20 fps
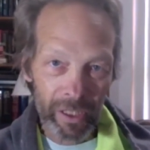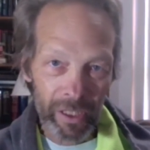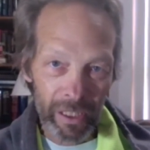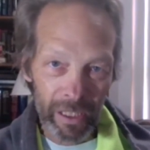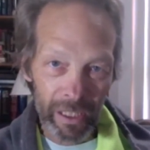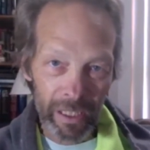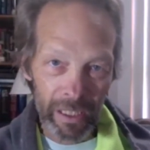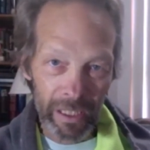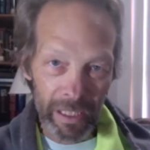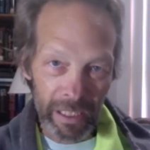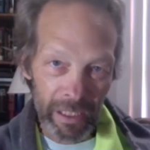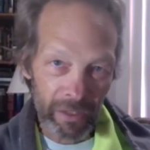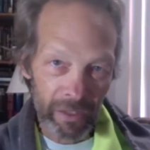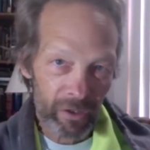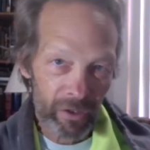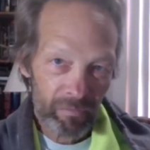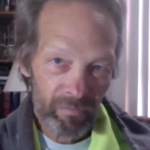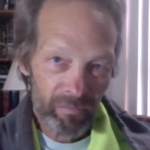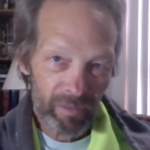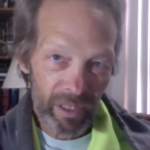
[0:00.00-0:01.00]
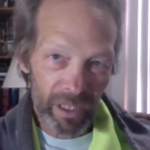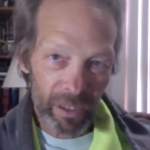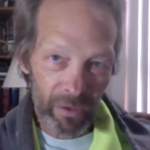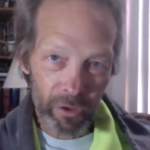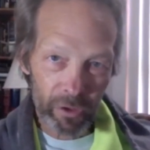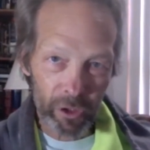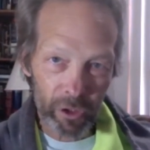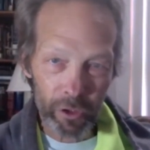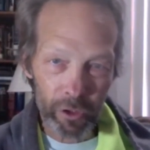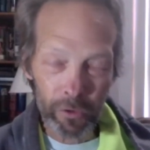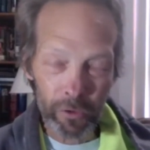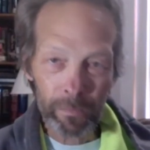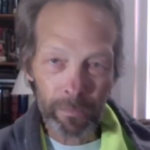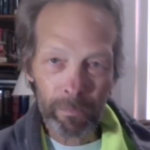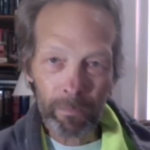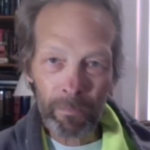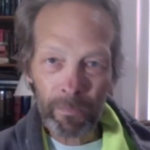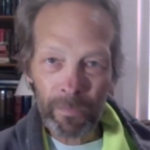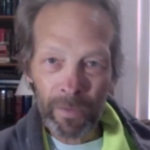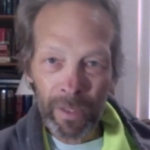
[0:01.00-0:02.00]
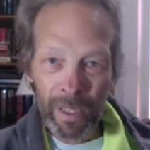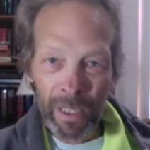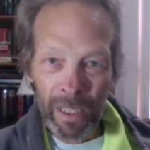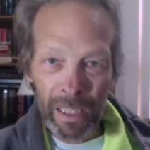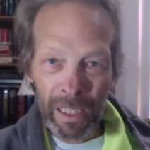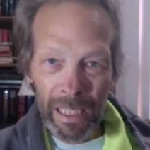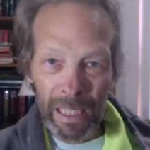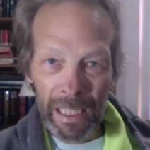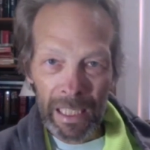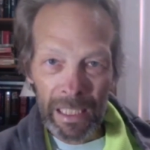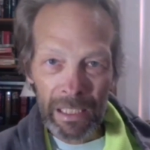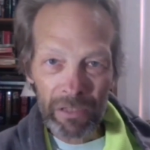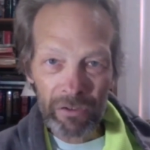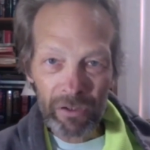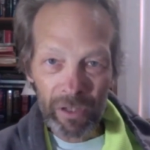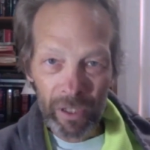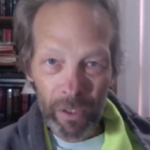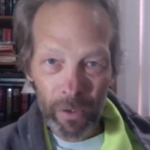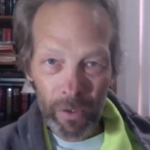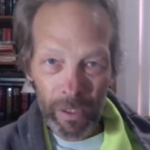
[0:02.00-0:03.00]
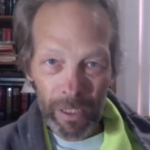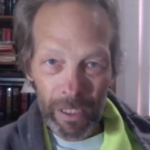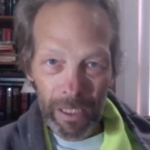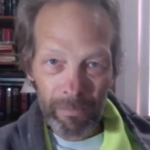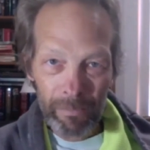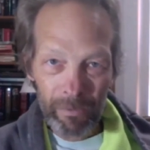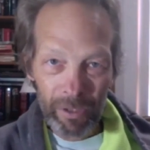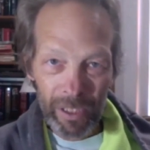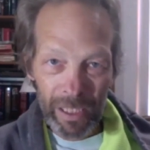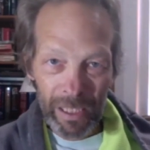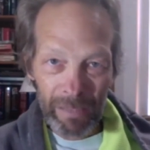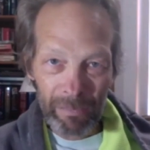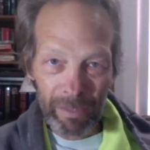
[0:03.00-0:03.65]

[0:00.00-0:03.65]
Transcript: Uh, it's you know June, and as Dakota comes in,